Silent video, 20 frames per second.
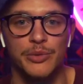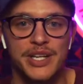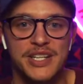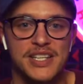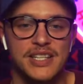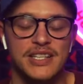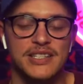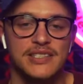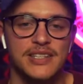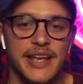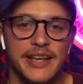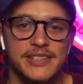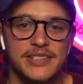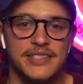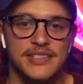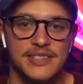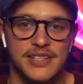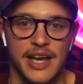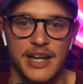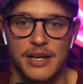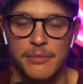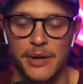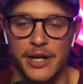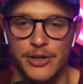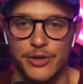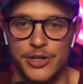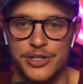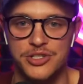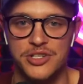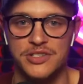reason this text is cited by
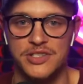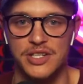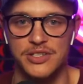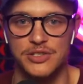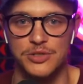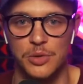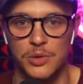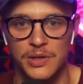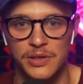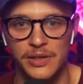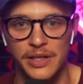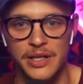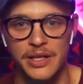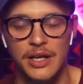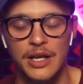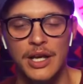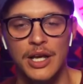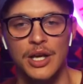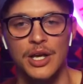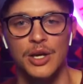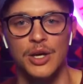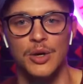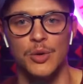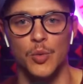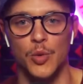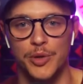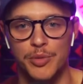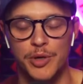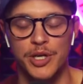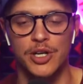Christians historically
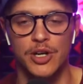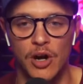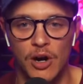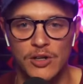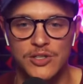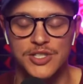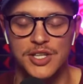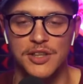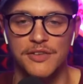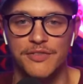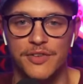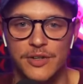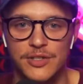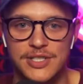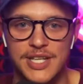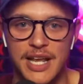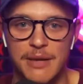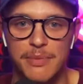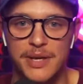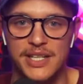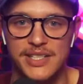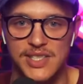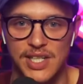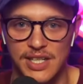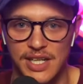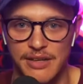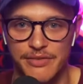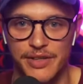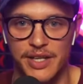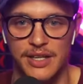with regards to the first day being
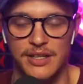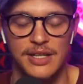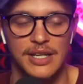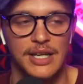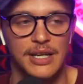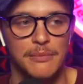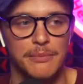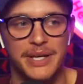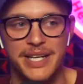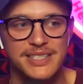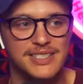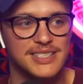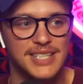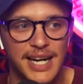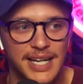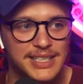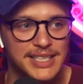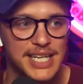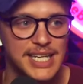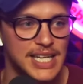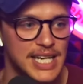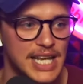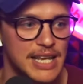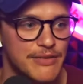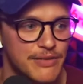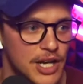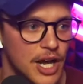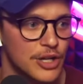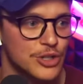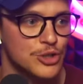significant, because Doug didn't
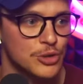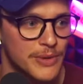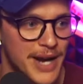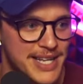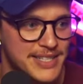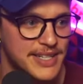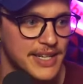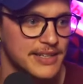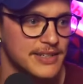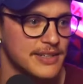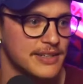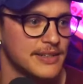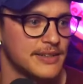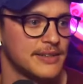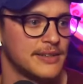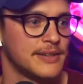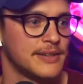even address it.